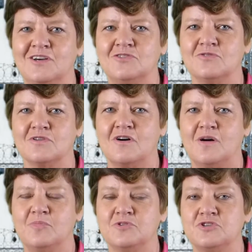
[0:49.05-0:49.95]
to
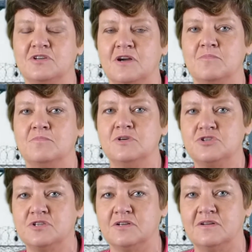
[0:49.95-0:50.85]
accomplishing our
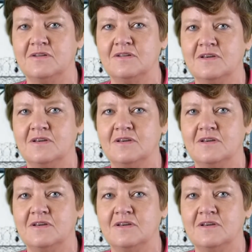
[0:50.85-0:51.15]
mission,